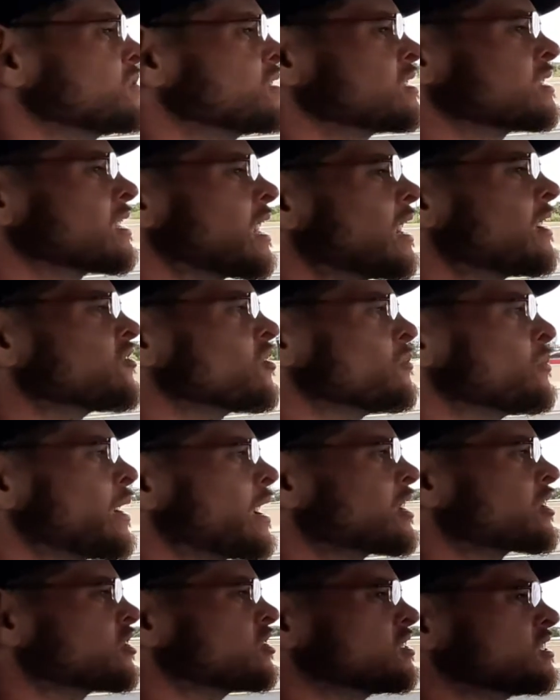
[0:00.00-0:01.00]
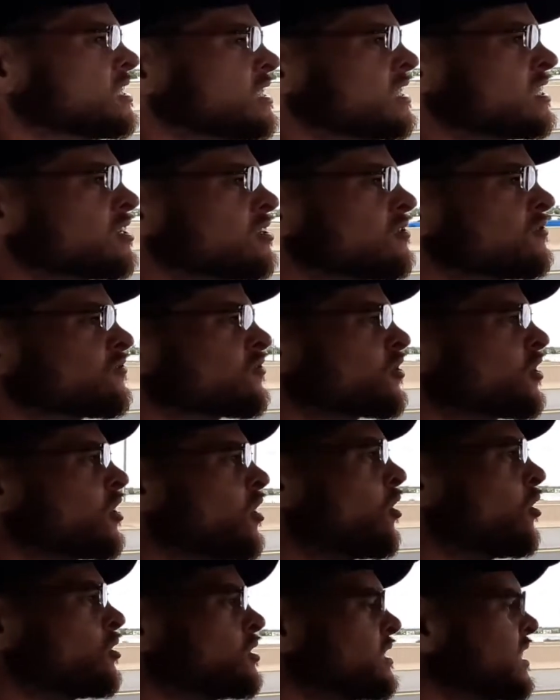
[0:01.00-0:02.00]
Kind of a better deal for an
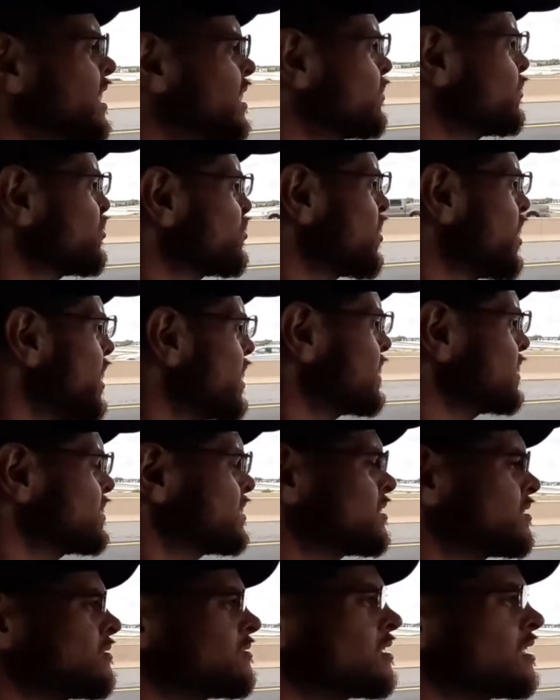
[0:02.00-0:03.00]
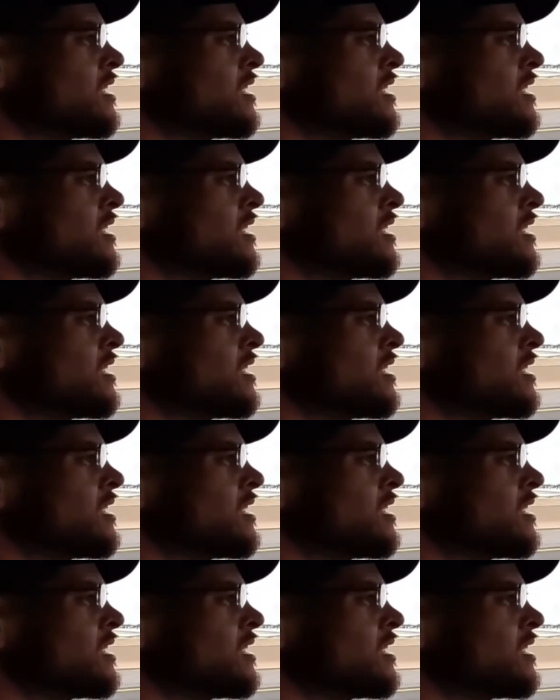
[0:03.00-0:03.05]
all-day price.